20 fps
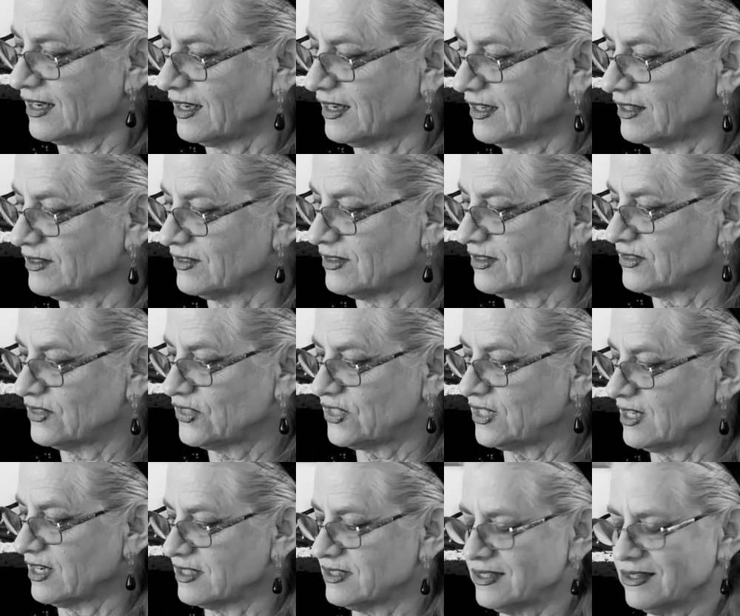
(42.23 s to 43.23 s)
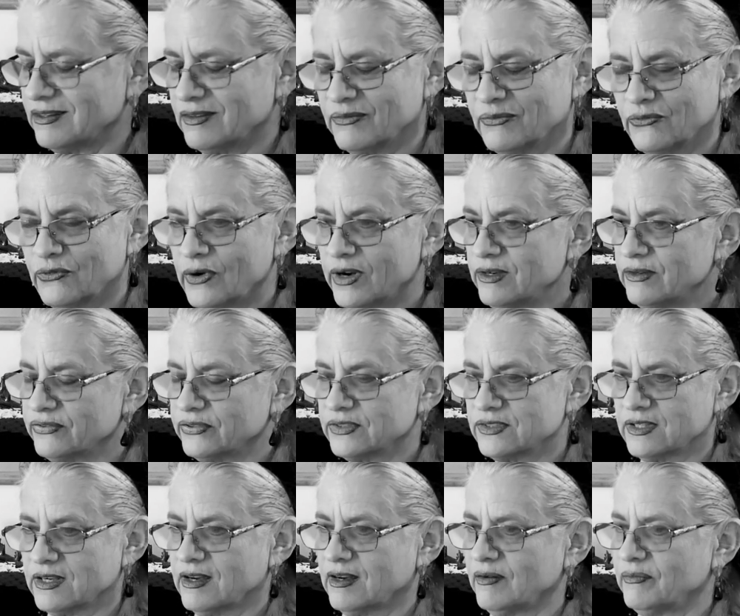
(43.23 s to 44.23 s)
And she had done a
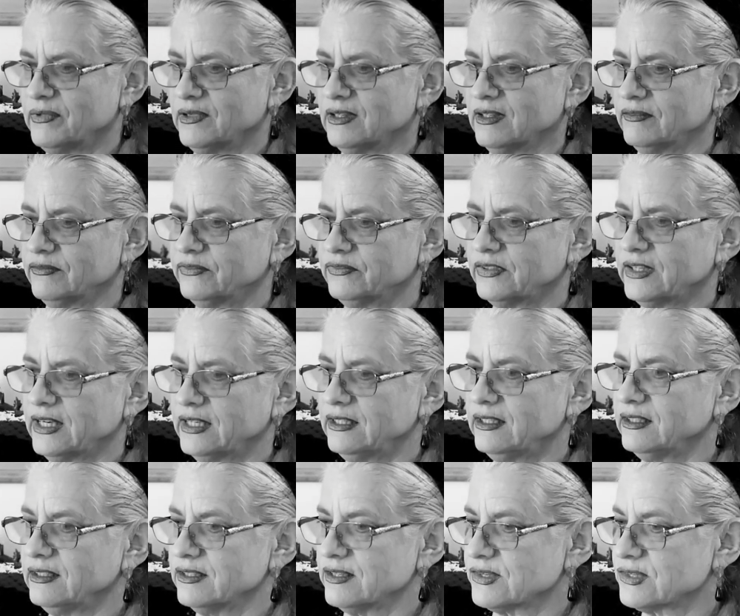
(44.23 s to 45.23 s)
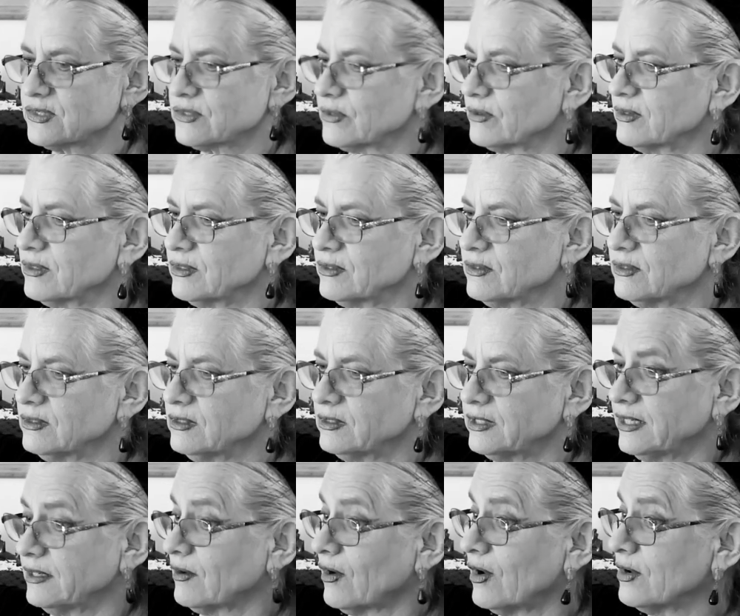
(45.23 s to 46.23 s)
wonderful job of finding historical and